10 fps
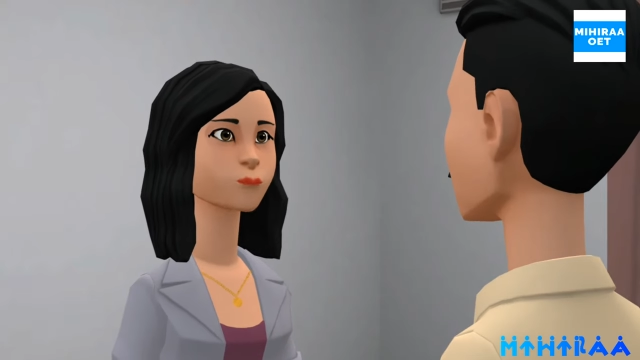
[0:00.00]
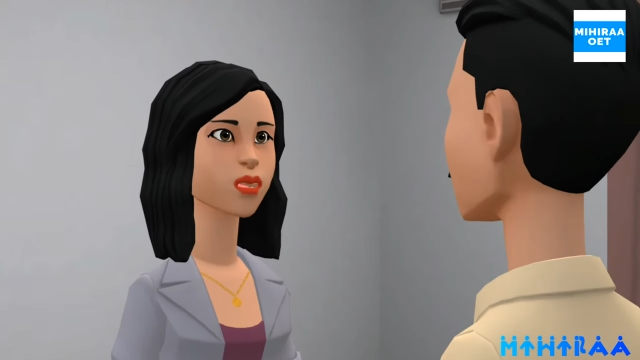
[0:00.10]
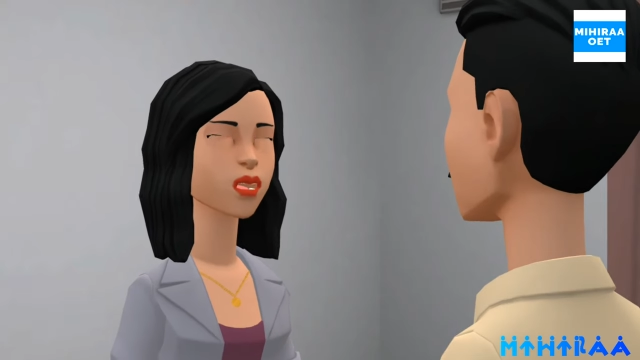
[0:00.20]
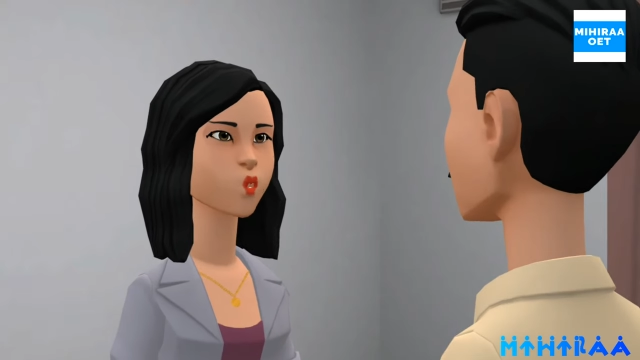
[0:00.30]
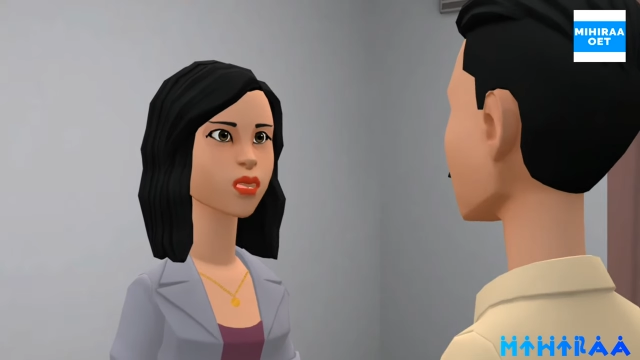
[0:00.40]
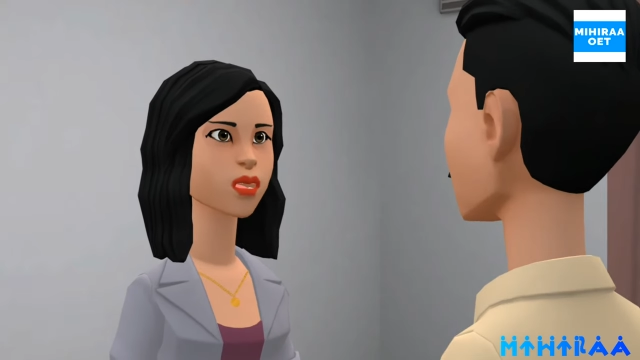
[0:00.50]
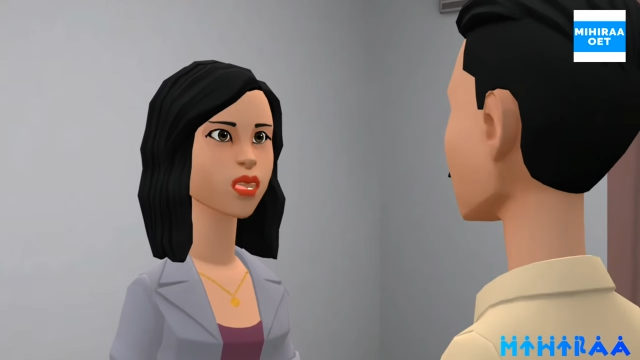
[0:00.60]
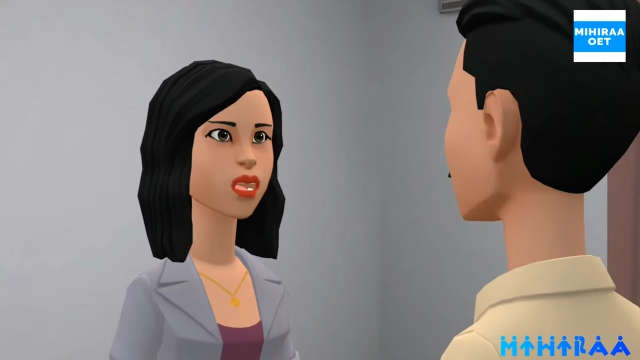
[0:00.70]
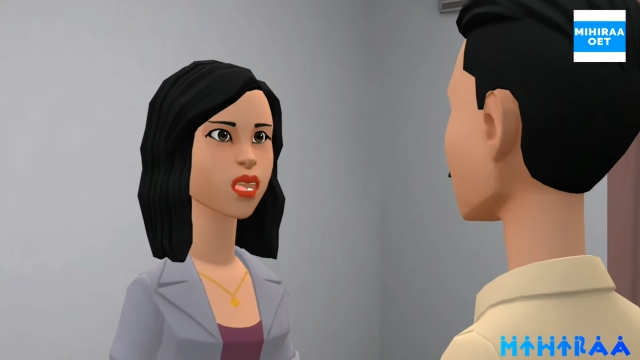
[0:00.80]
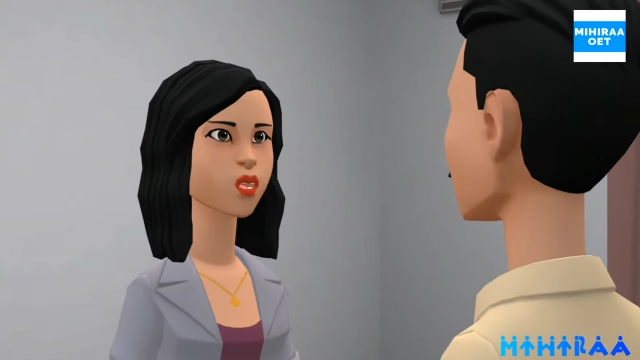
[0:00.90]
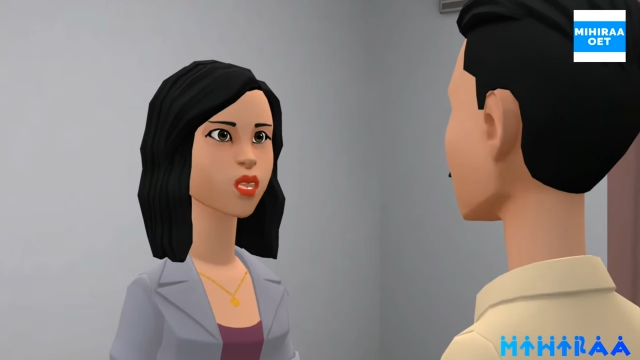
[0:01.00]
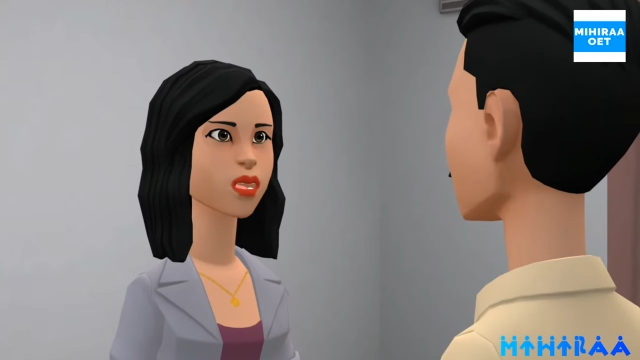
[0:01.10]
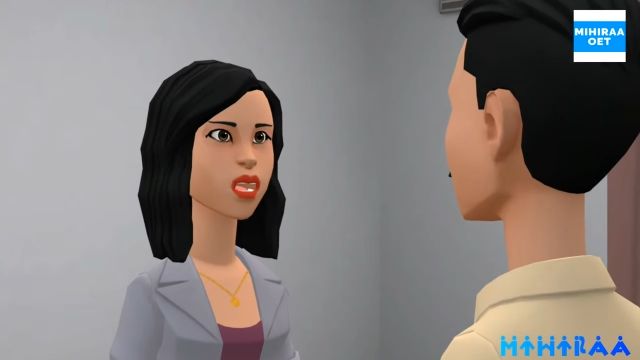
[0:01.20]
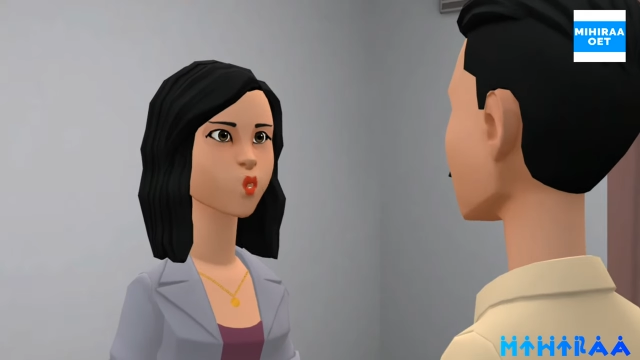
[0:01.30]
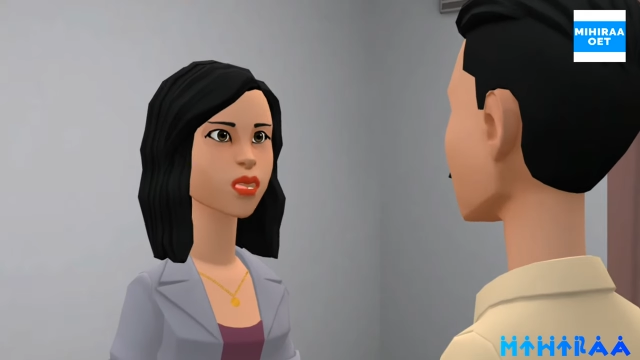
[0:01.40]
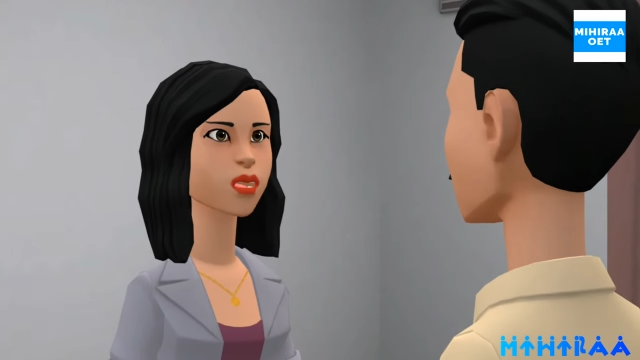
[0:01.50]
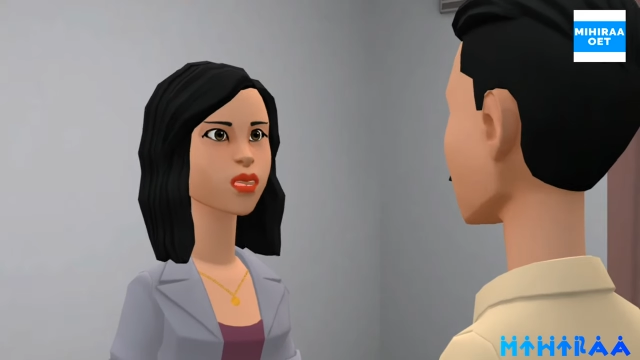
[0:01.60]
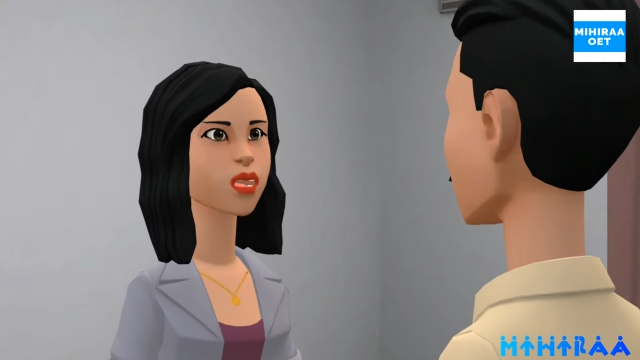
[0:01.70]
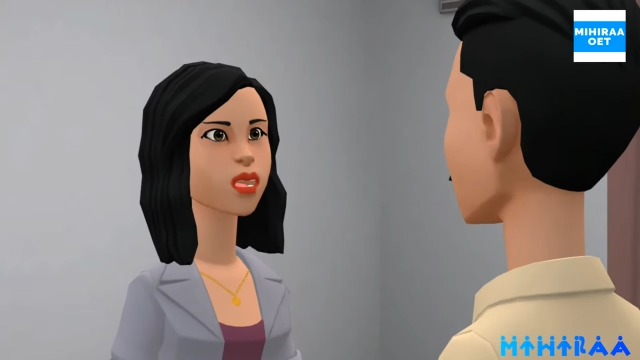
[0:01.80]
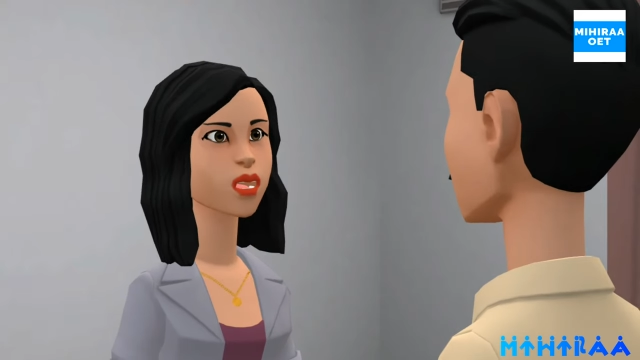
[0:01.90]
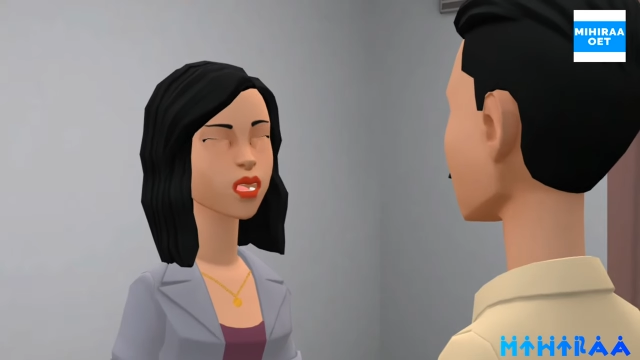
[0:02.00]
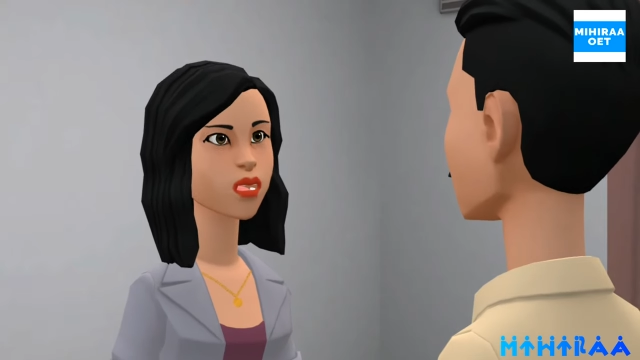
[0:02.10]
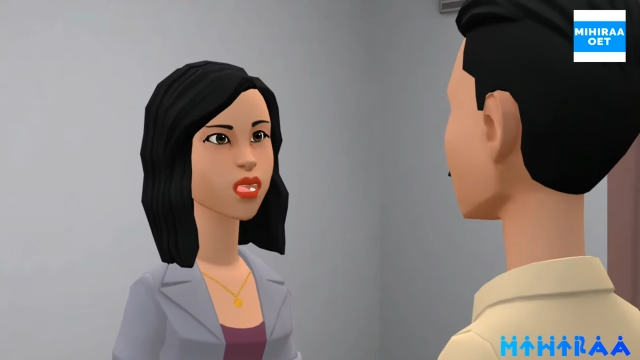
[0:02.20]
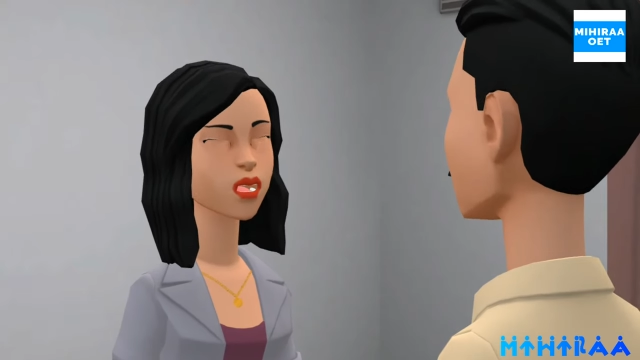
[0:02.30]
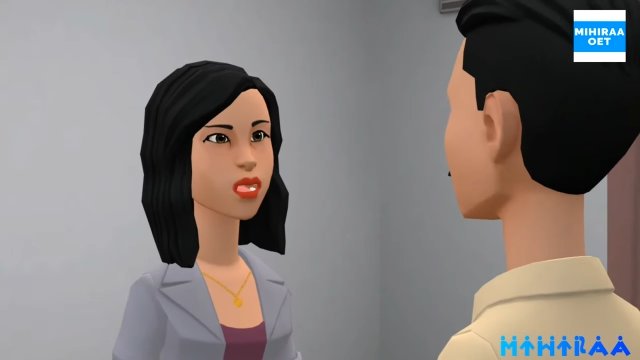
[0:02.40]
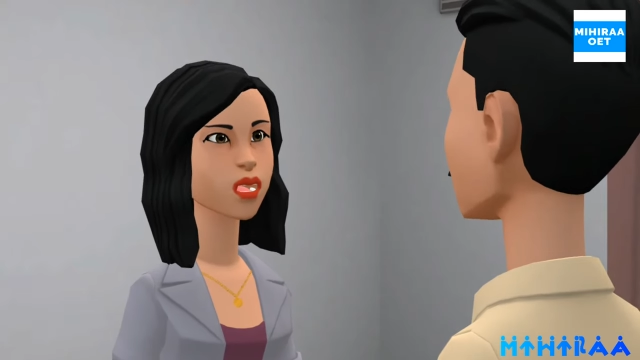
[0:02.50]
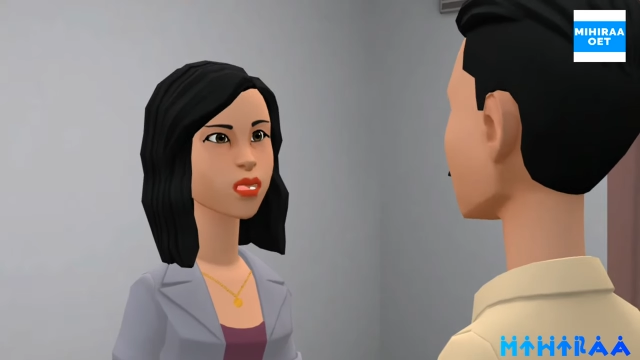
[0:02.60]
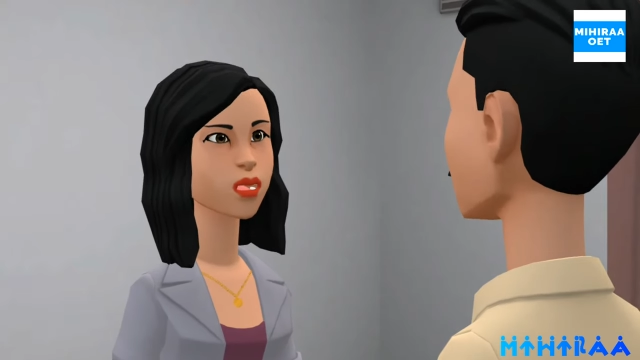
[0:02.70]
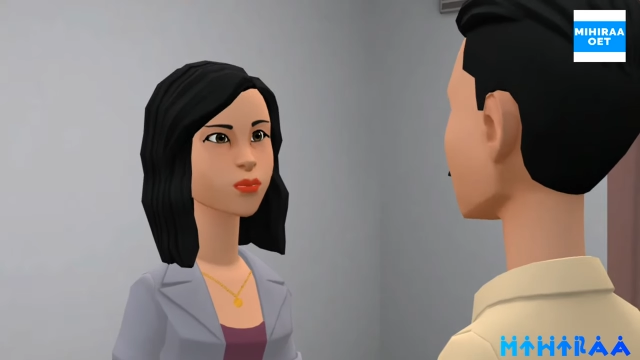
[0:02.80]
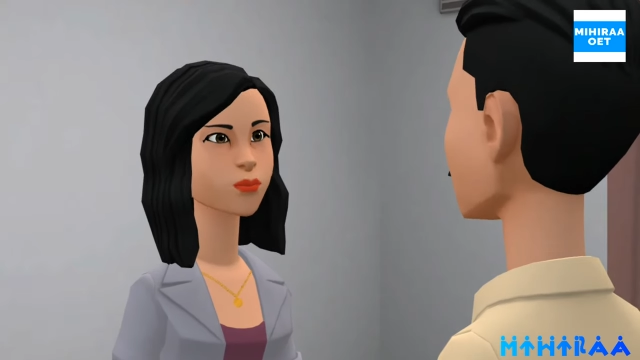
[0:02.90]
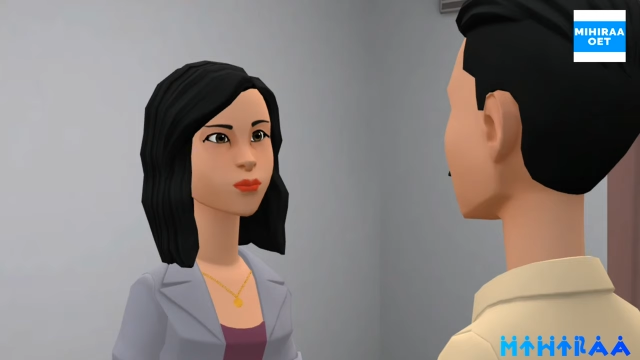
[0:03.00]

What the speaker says: but you must return it to me at the end of the test.